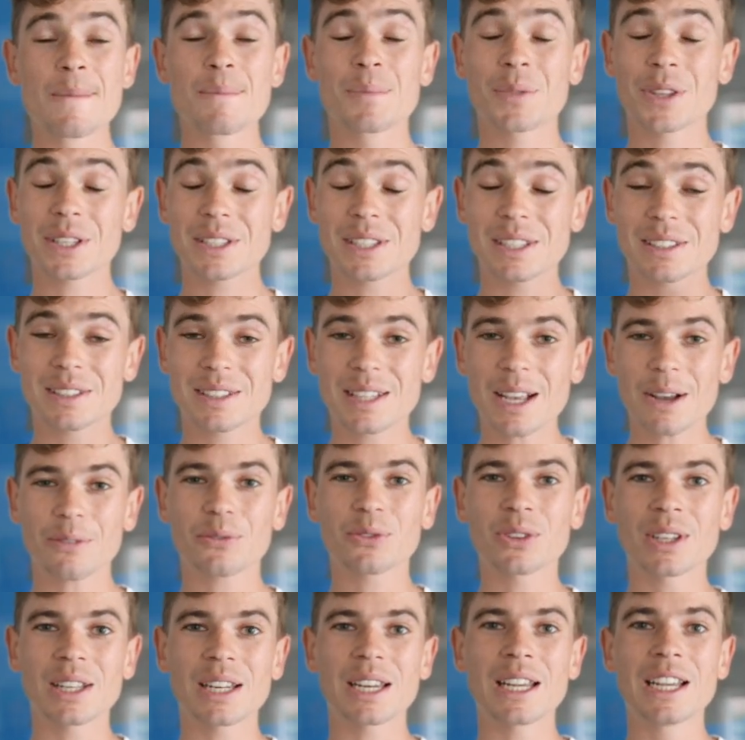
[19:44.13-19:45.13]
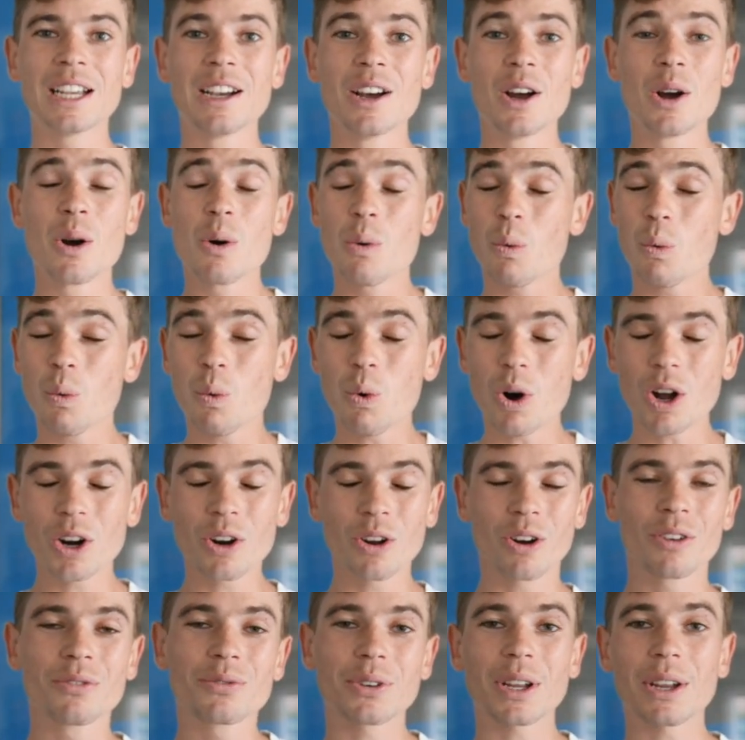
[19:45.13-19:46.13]
This is definitely one
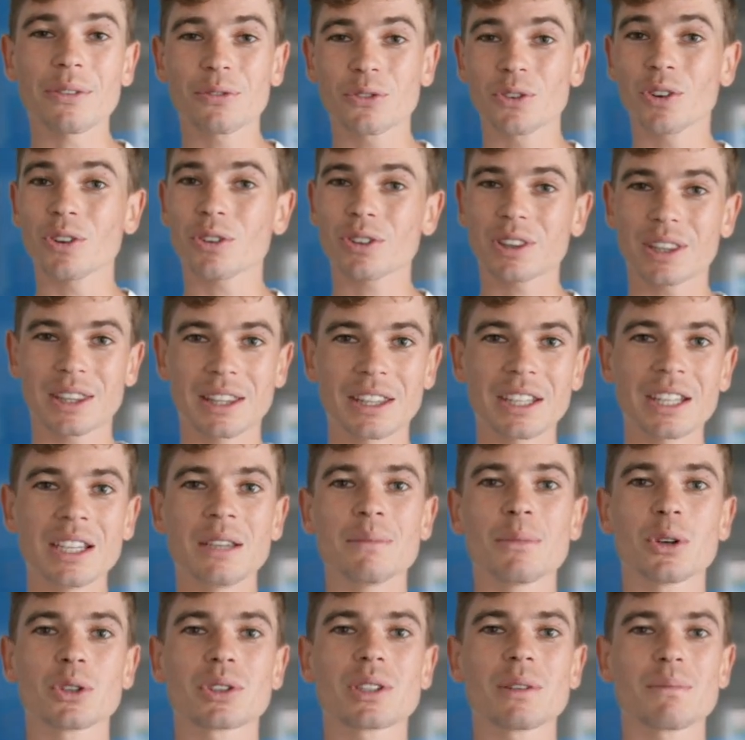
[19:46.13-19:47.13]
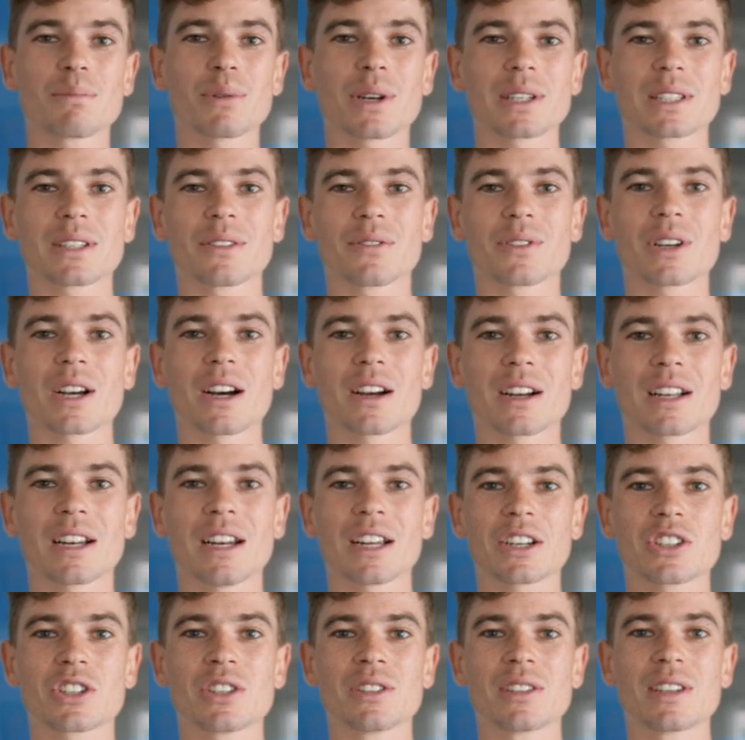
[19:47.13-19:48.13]
of, if not the most impressive car
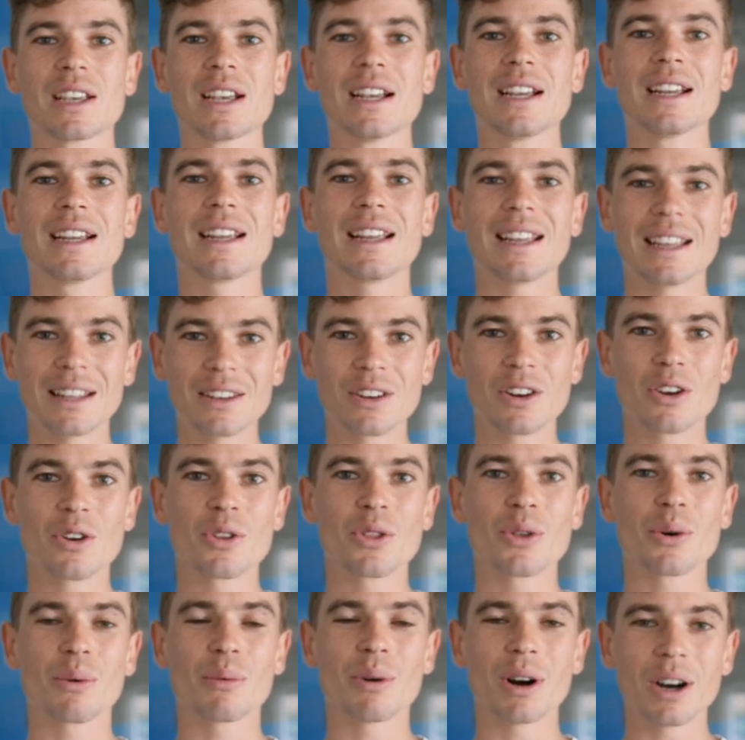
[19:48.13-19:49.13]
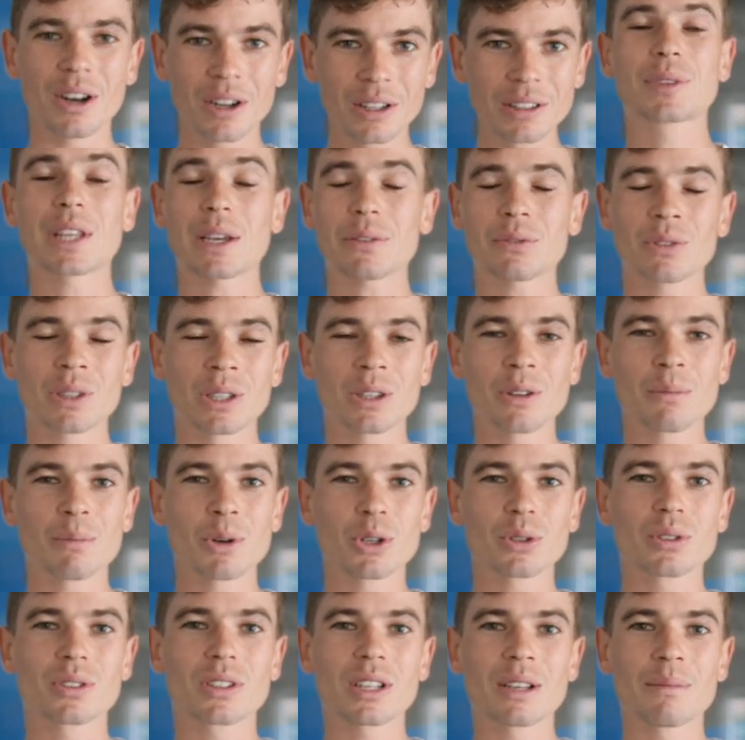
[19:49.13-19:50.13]
collections in the world. Definitely the
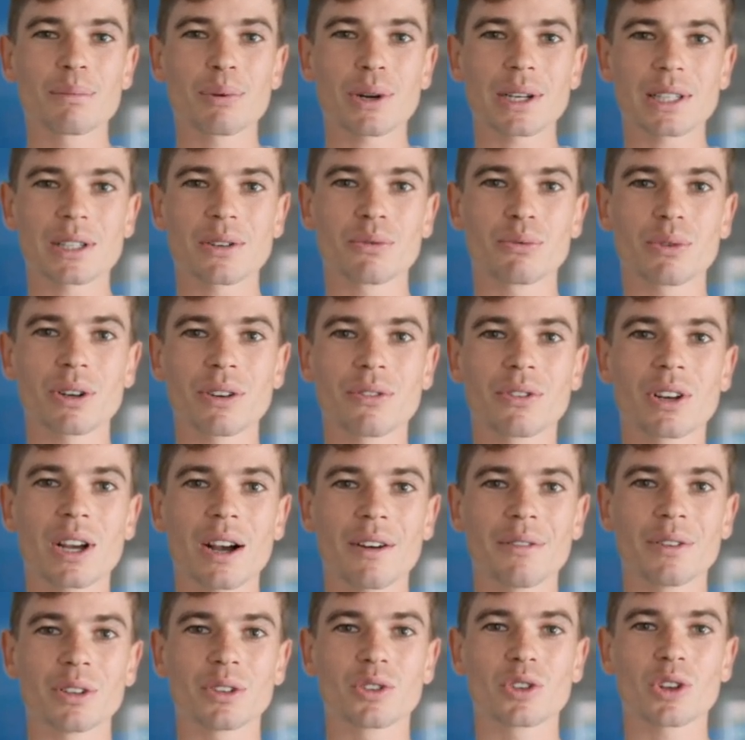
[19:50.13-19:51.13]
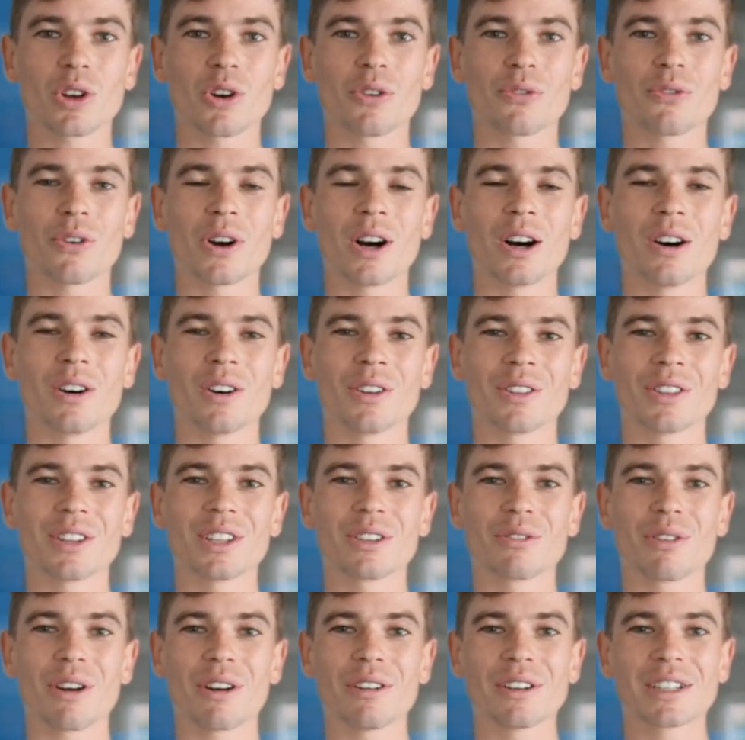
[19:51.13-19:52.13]
most impressive we've covered so far on these
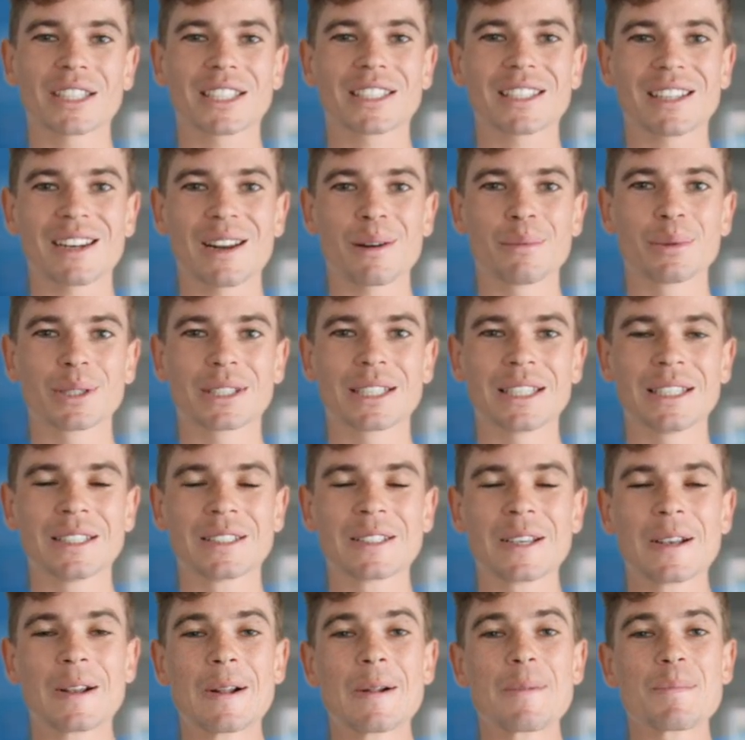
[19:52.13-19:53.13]
various celebrities.